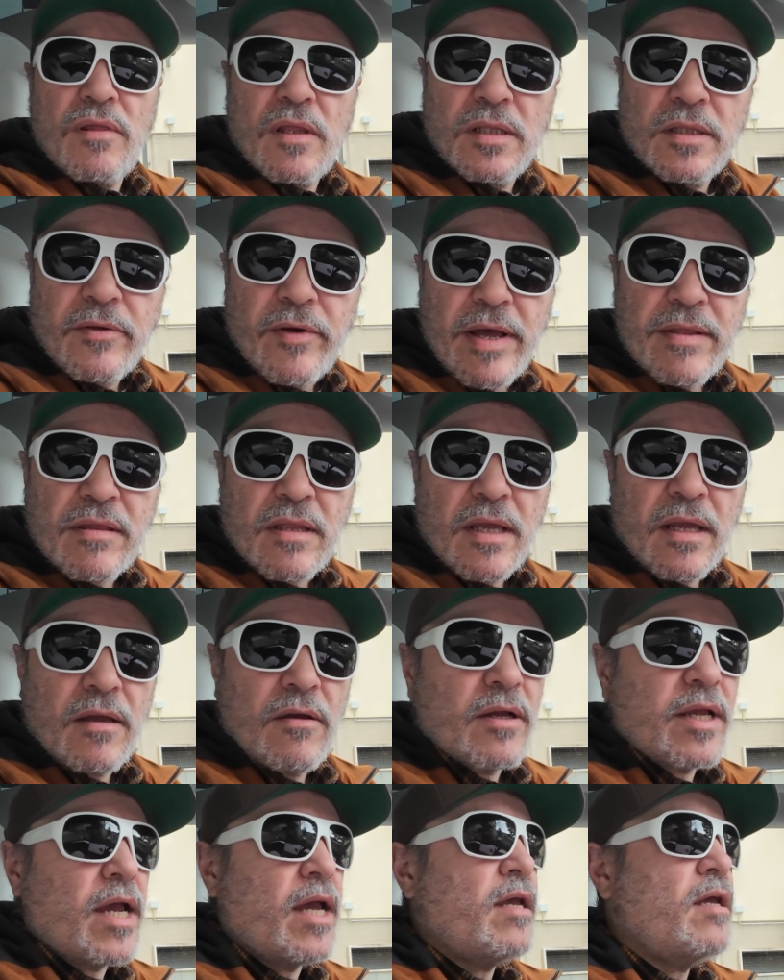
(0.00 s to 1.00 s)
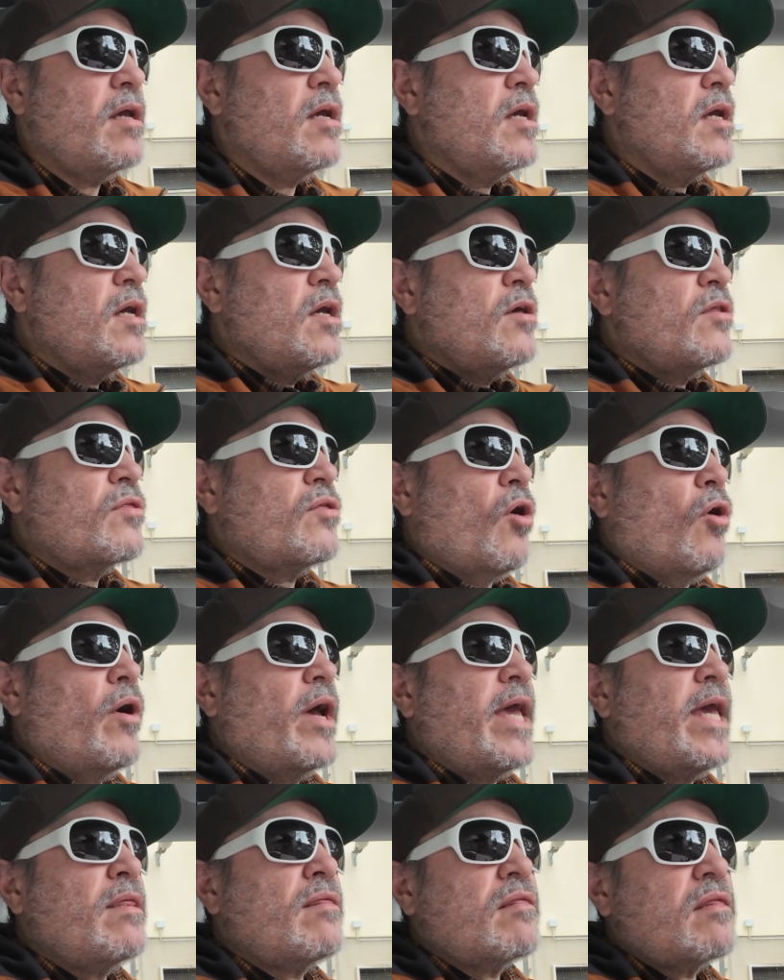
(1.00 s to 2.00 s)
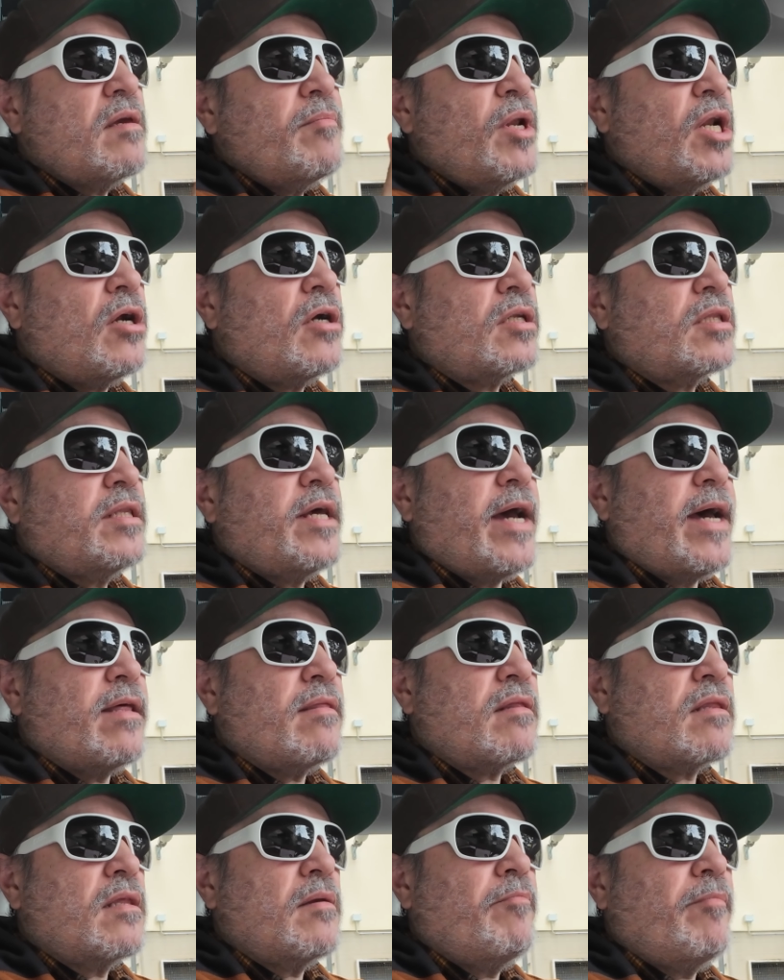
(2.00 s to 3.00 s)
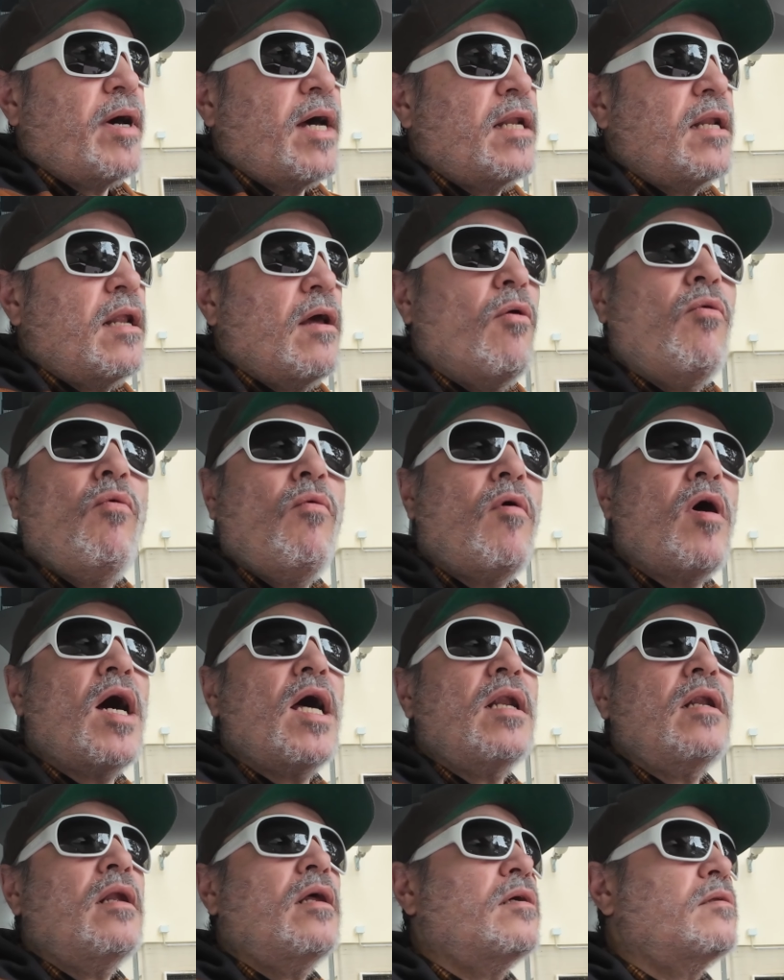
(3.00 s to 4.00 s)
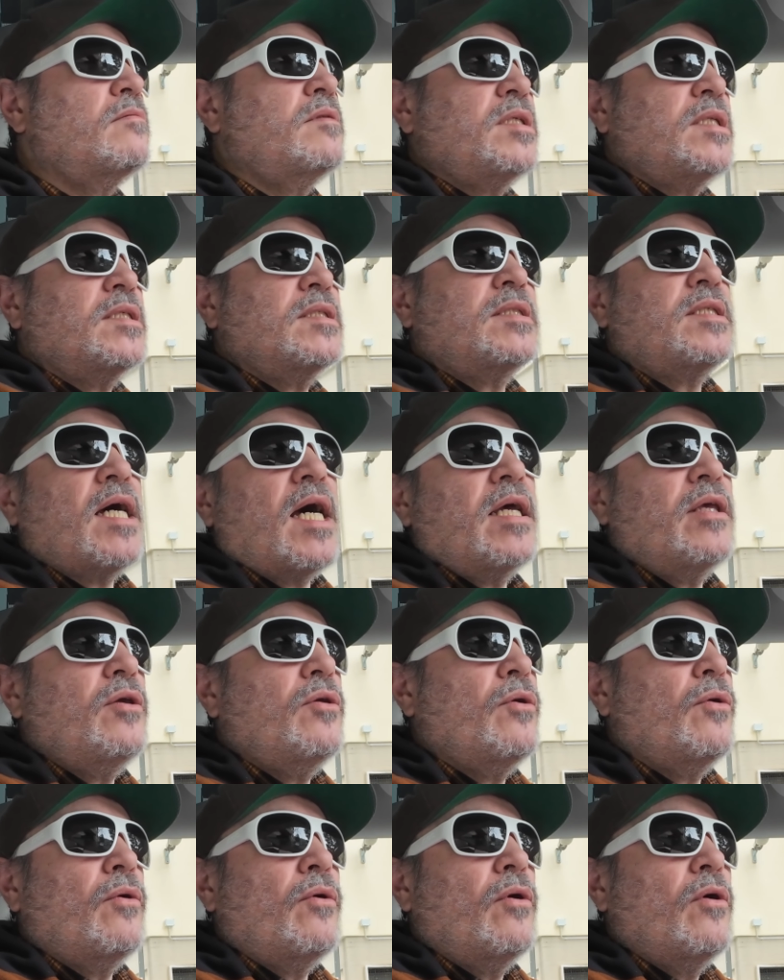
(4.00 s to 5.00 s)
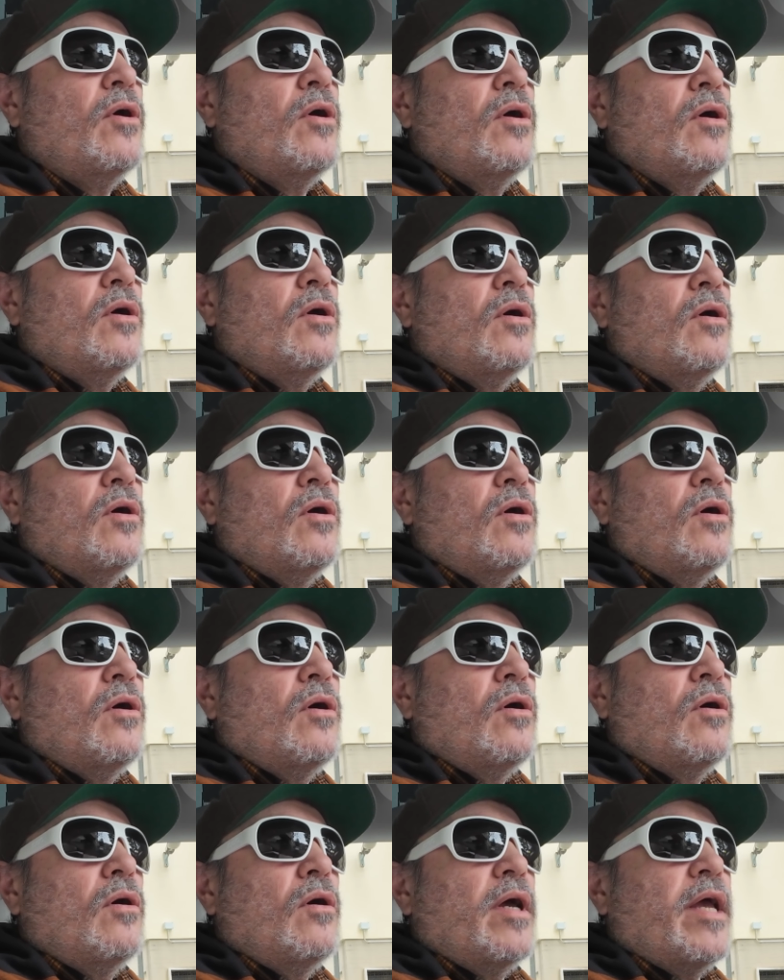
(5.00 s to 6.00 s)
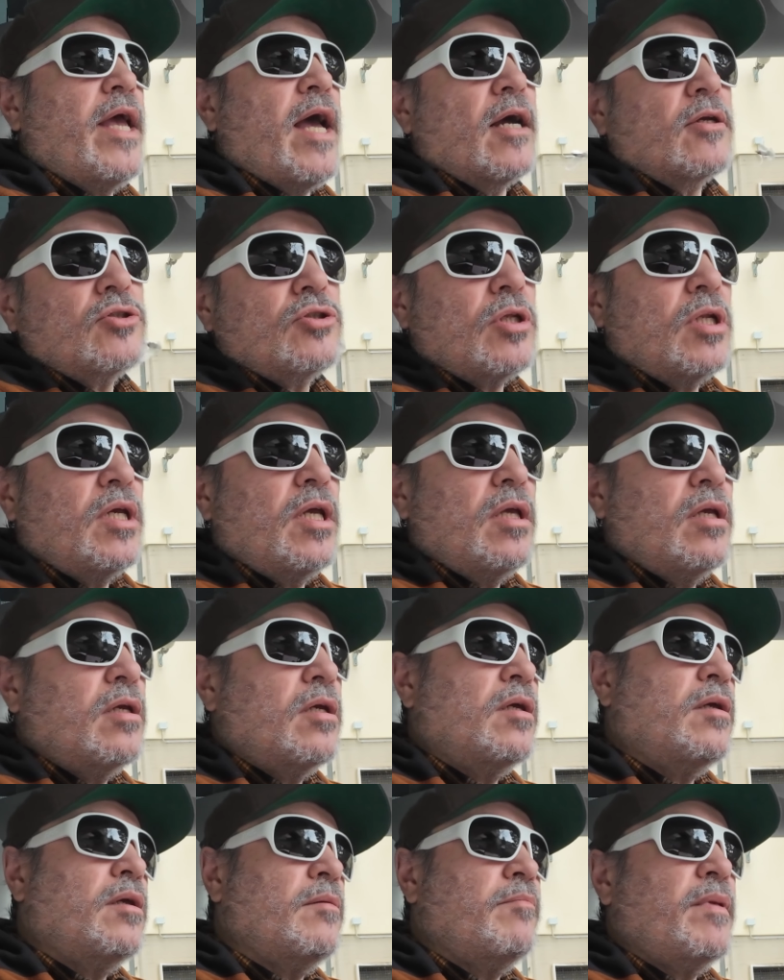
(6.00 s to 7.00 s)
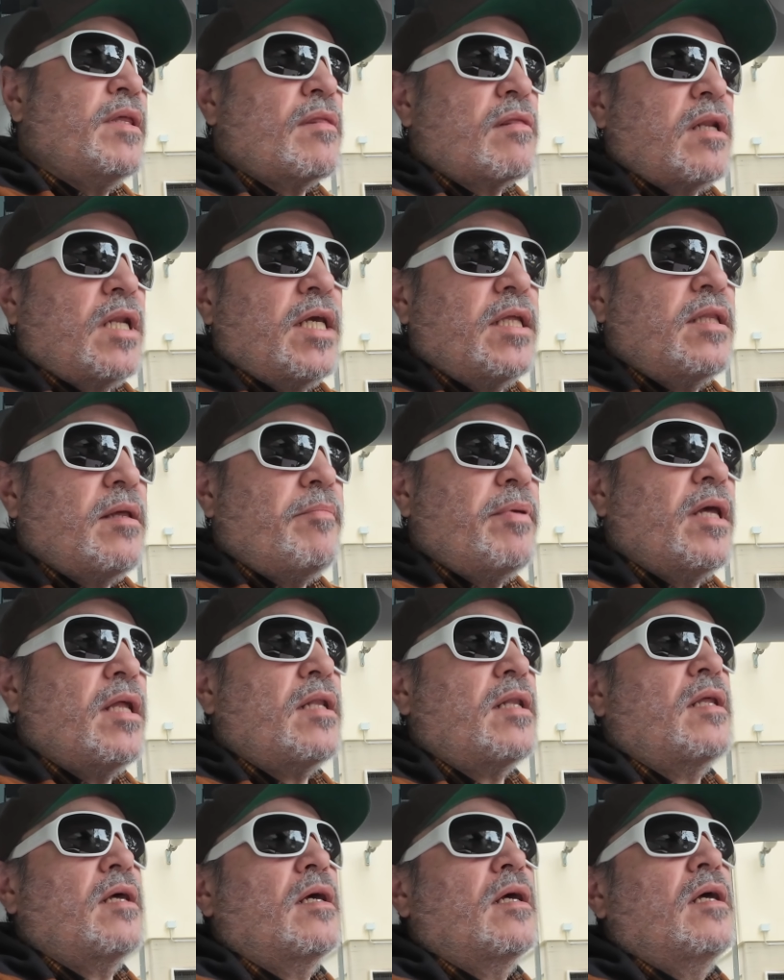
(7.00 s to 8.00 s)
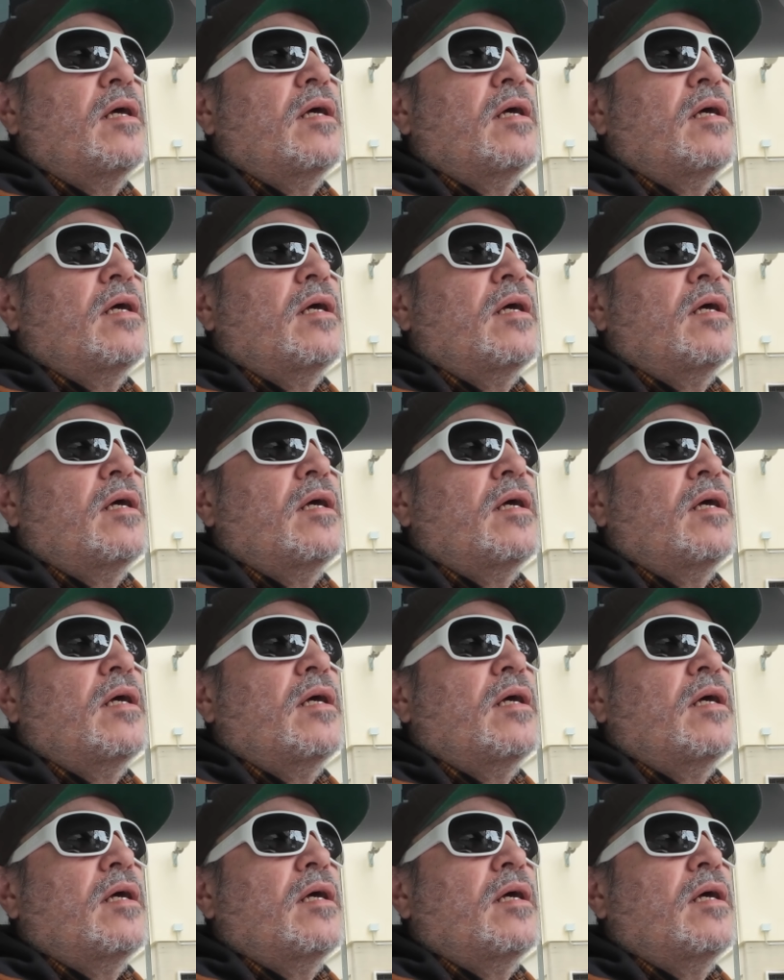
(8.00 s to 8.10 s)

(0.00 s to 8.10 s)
is interesting, okay? So a similar test, but one didn't tell you, it actually mislead a bit